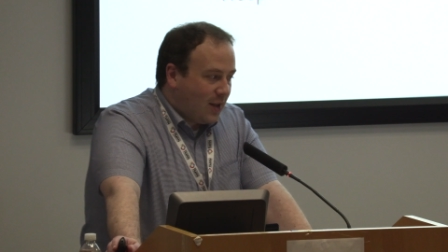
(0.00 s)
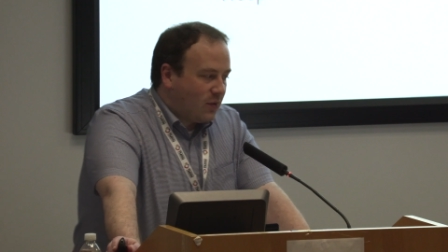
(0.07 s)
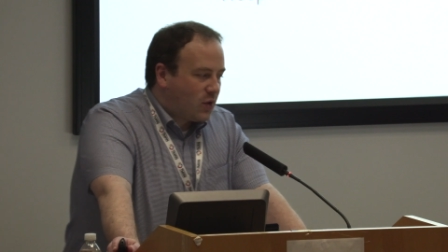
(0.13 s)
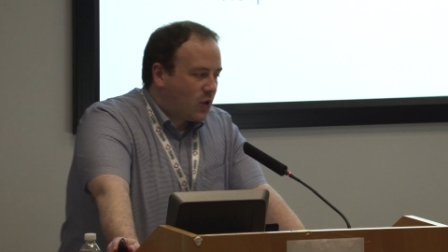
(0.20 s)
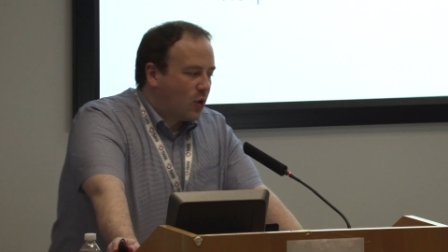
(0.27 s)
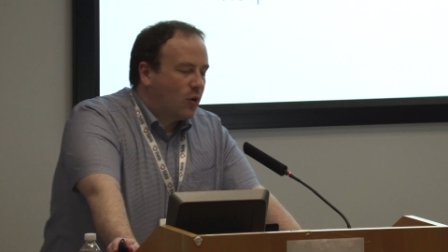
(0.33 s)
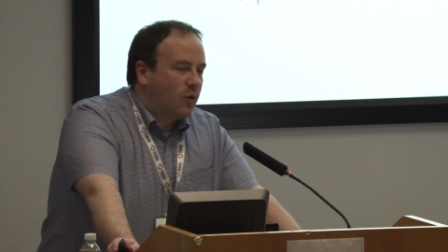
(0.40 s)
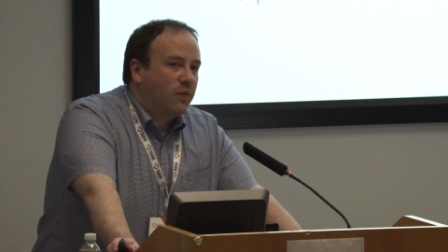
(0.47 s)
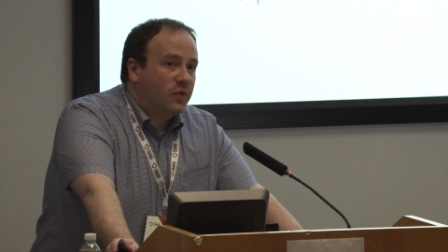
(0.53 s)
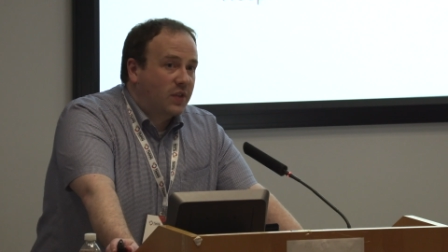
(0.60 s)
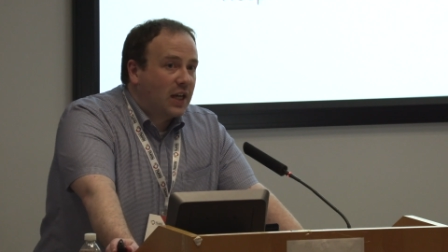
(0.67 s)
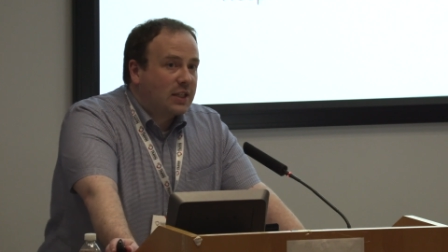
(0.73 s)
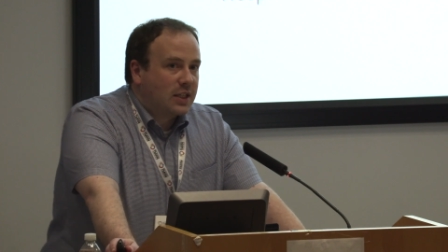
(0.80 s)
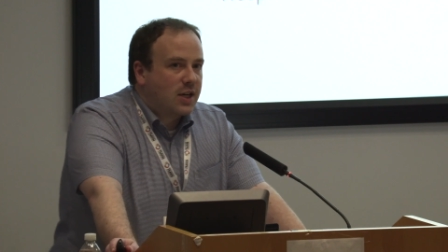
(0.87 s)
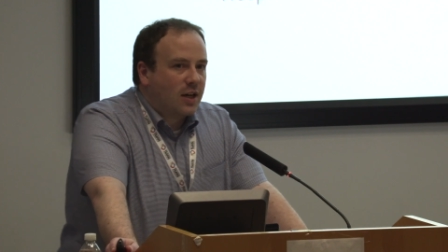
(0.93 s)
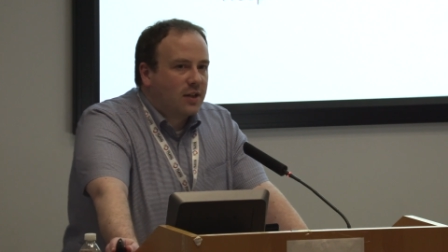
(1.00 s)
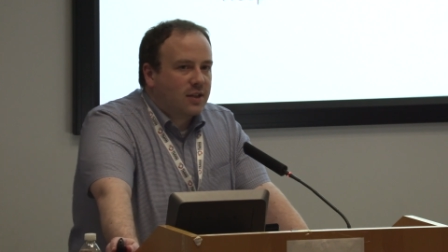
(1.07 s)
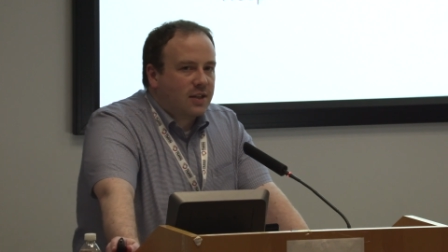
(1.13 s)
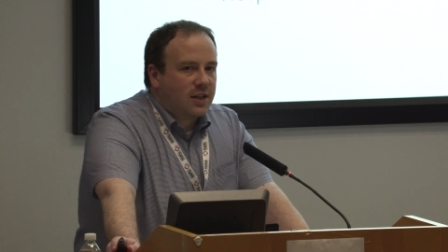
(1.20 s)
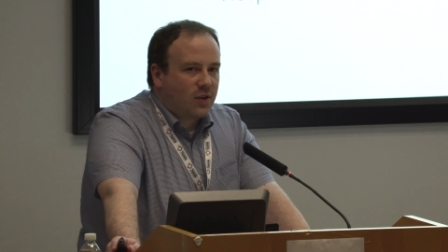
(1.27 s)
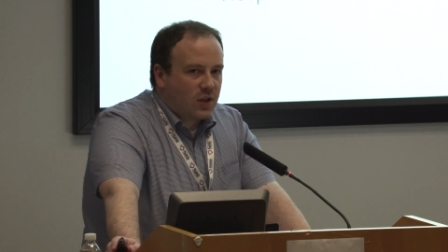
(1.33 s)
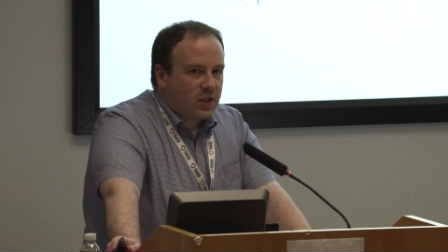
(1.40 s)
So that's not a
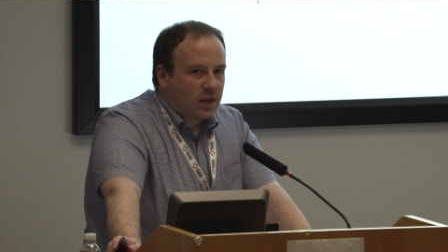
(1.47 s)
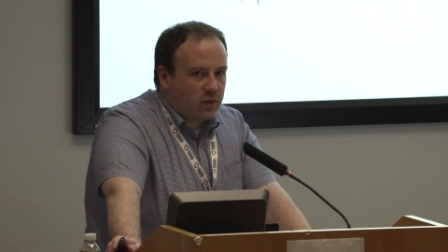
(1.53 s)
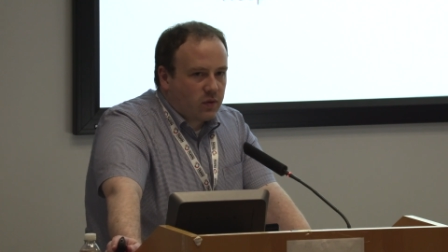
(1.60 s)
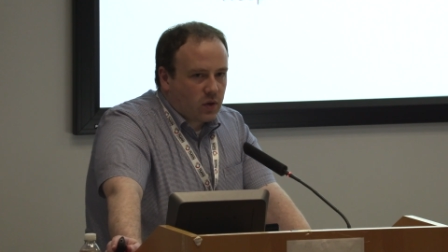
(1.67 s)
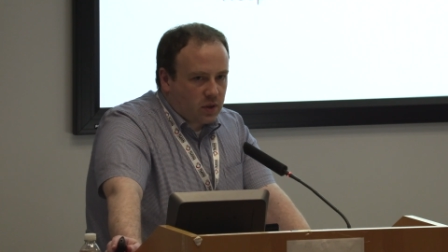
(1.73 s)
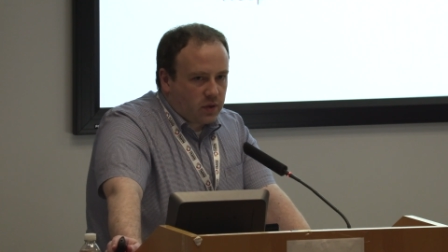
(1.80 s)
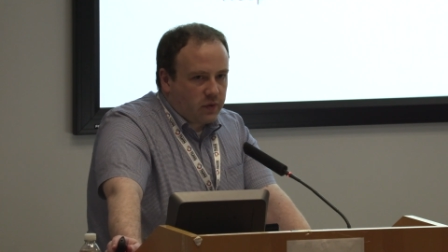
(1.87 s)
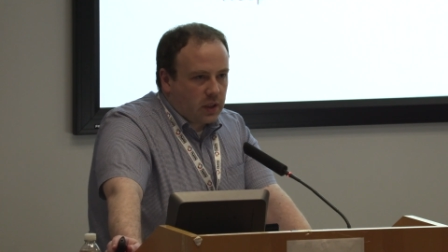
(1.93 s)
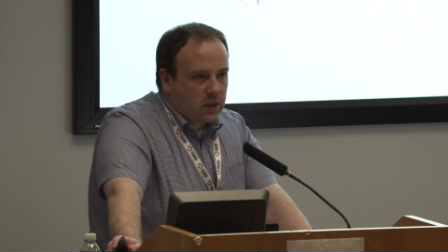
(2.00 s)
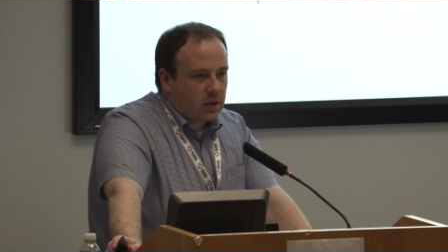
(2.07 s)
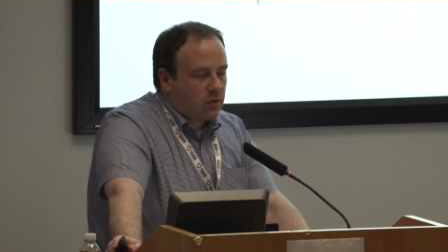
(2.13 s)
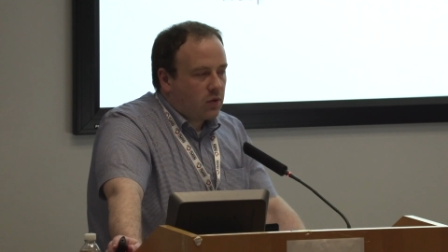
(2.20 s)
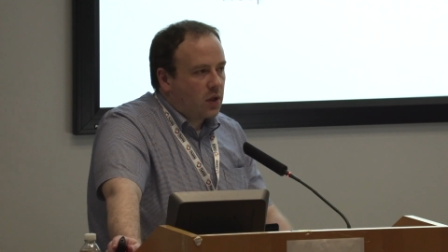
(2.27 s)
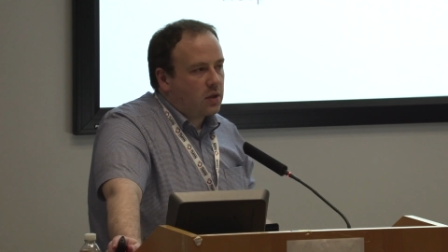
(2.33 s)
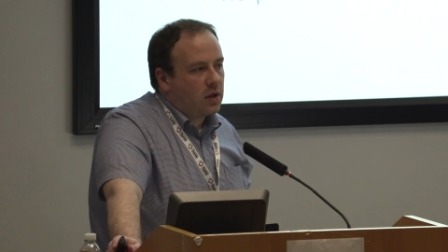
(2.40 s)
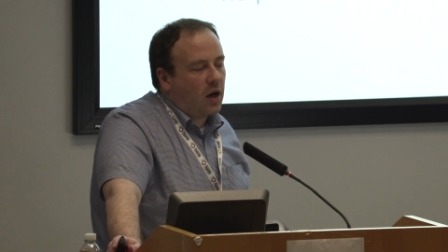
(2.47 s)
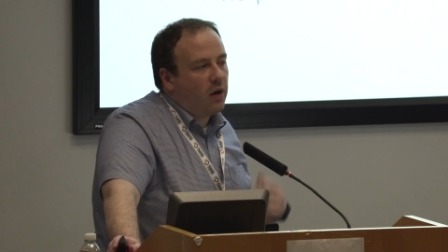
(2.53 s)
serious adverse event, right?